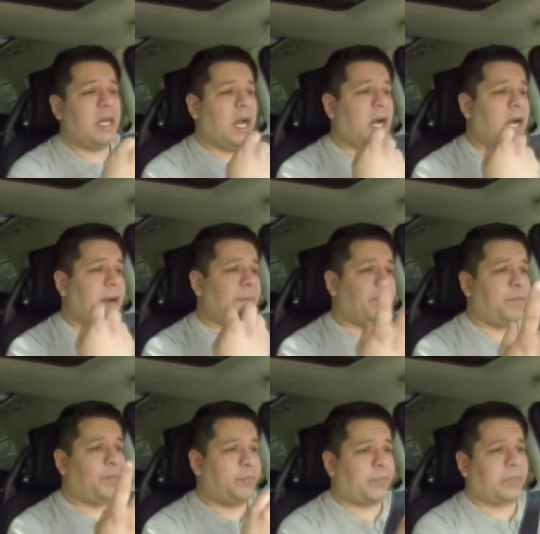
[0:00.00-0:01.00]

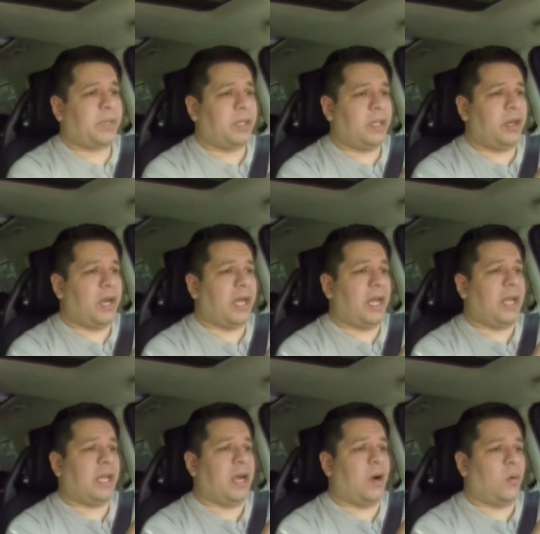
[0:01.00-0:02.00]

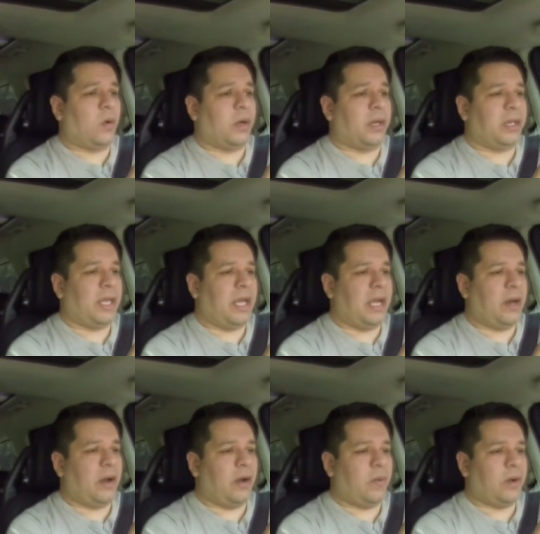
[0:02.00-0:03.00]
I got word
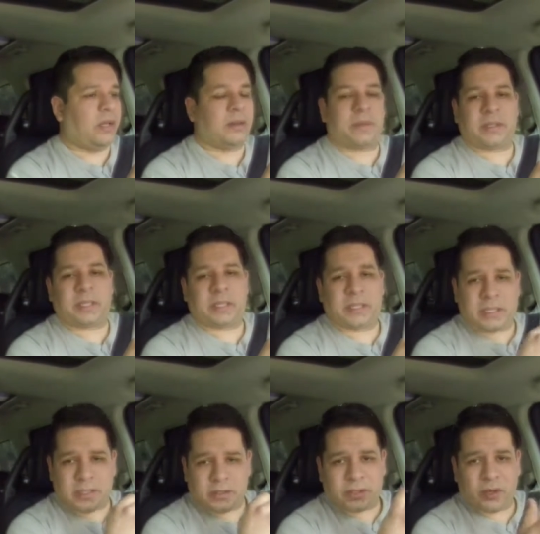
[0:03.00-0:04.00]
that one of the
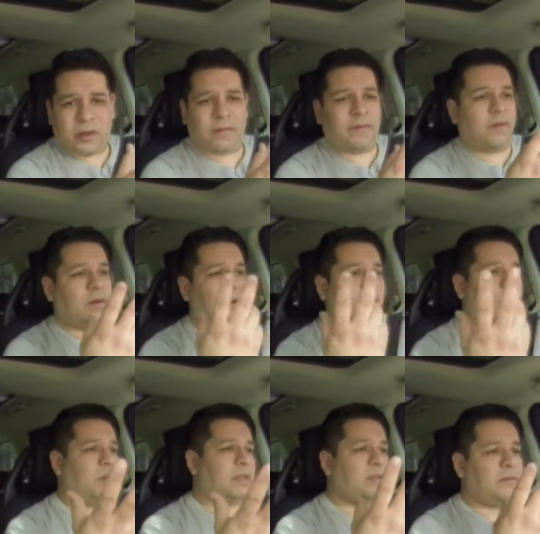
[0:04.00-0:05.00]
positions I was going for
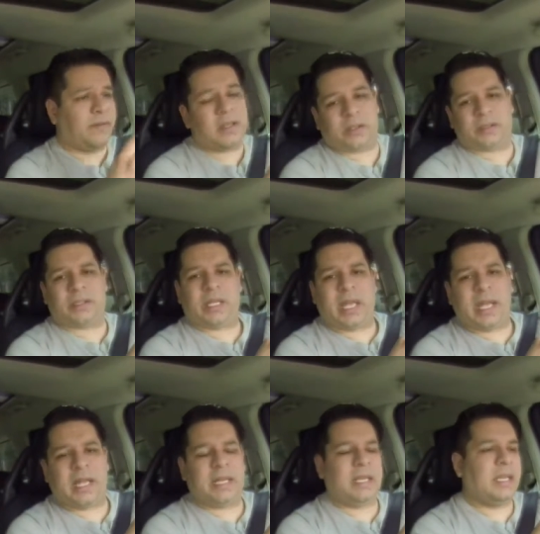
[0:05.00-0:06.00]
was filled.
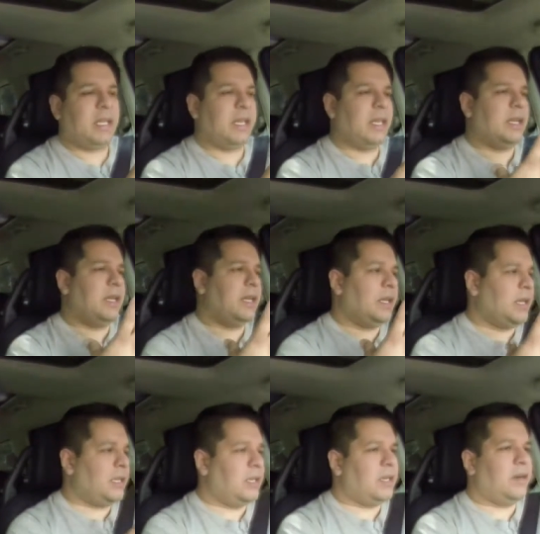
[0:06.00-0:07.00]

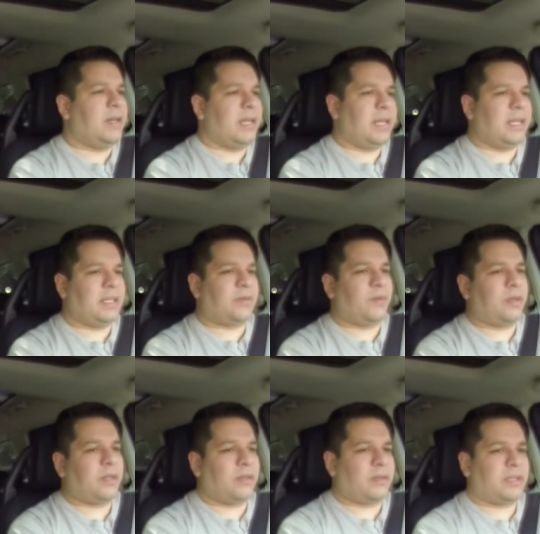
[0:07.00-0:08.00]
And, you know, it's
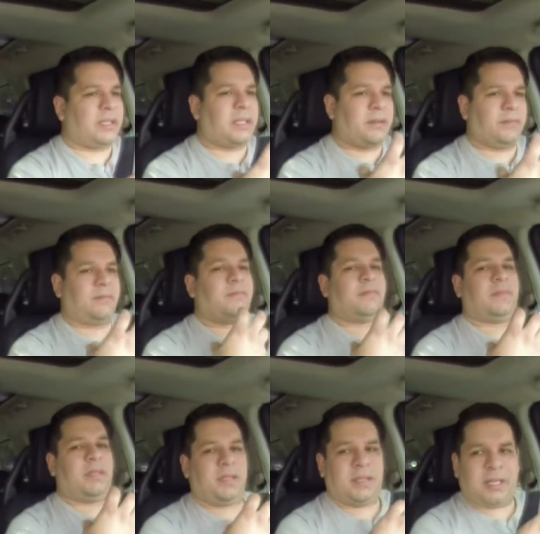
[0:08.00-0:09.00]
one of those
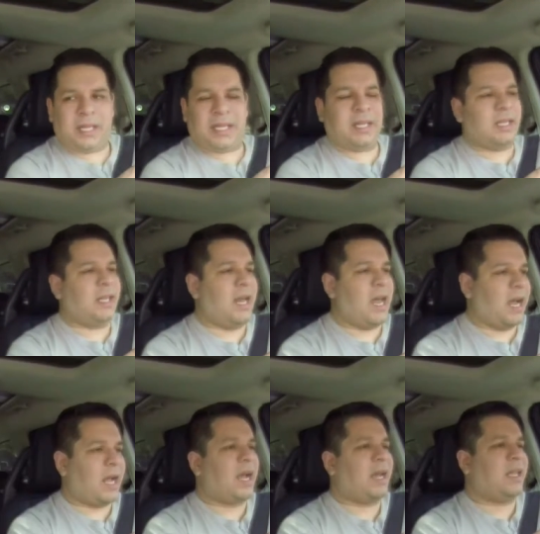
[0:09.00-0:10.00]
kick in the
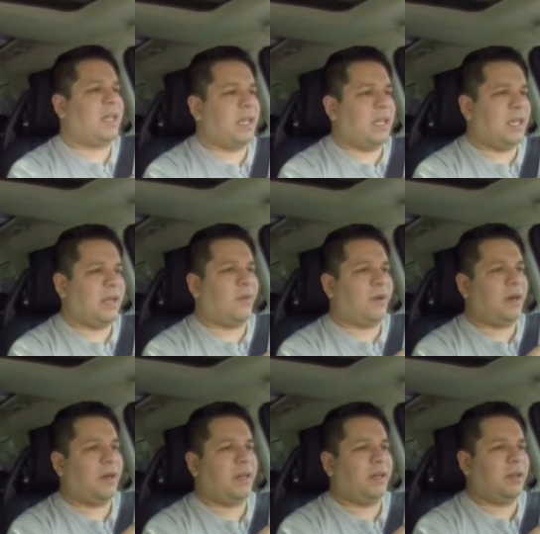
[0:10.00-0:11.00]
neck kind of thing
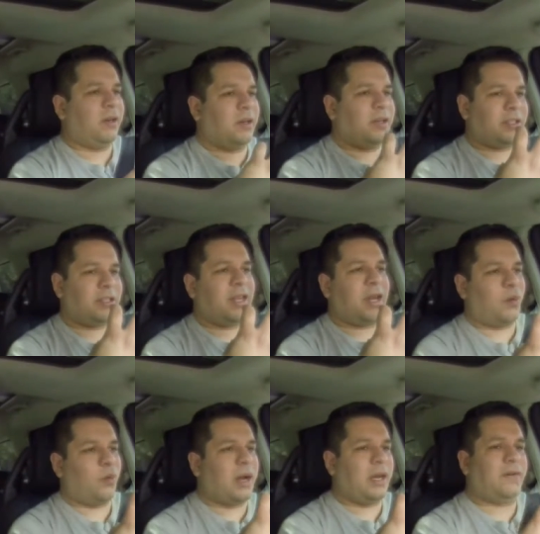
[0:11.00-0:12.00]
where, you know, you're just
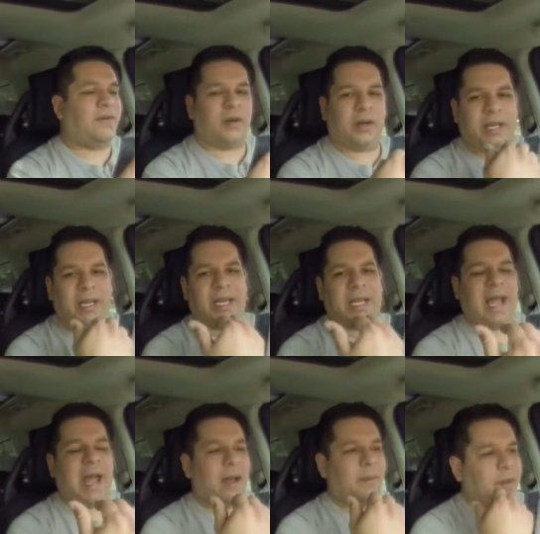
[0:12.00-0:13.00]
not ready for it and it
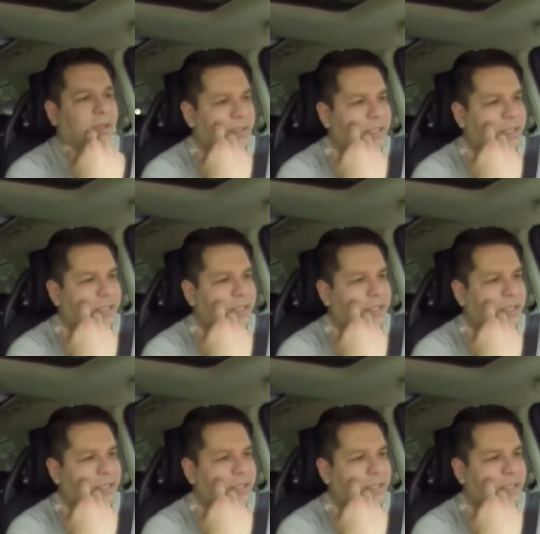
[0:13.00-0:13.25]
happens.